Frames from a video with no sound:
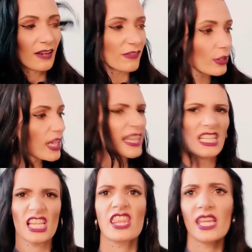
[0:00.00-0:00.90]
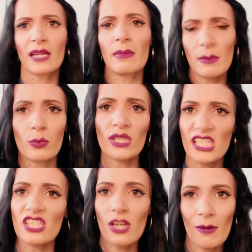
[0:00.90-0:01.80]
I feel like that's a thing people
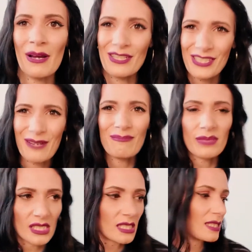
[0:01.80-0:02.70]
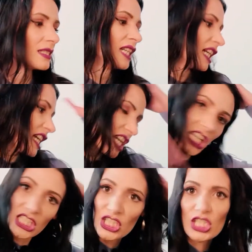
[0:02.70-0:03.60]
need to know about jumpers.
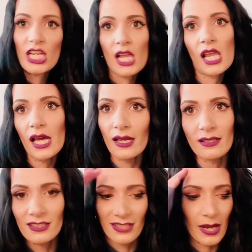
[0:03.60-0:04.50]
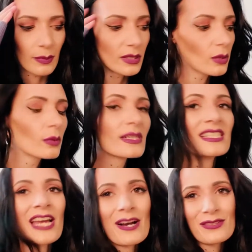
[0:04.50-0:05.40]
Itchy alert. I will
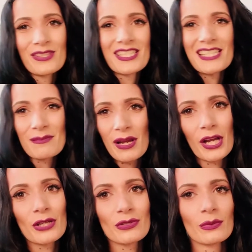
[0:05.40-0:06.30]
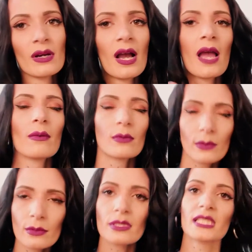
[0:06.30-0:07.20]
always tell you, I did it in my coat, so I will
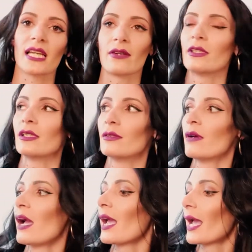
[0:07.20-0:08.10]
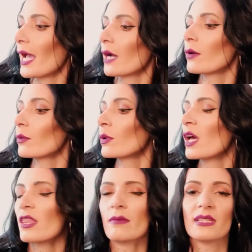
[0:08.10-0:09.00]
always tell you how
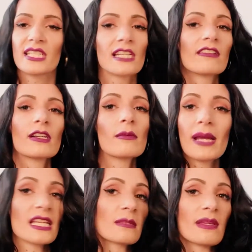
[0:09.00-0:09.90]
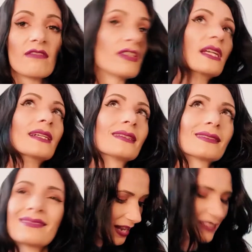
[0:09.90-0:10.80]
the material makes me feel.
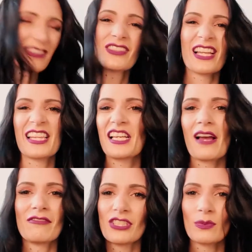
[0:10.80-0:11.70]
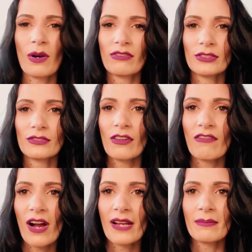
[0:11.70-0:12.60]
I feel like that I've just waffled for
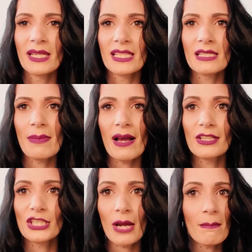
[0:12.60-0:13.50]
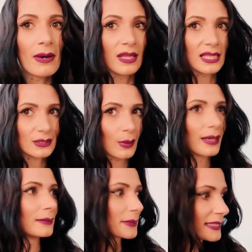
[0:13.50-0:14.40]
5 minutes about a jumper. That's
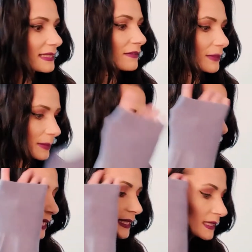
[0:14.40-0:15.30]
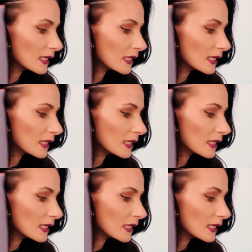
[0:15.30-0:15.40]
quite impressive, Emily.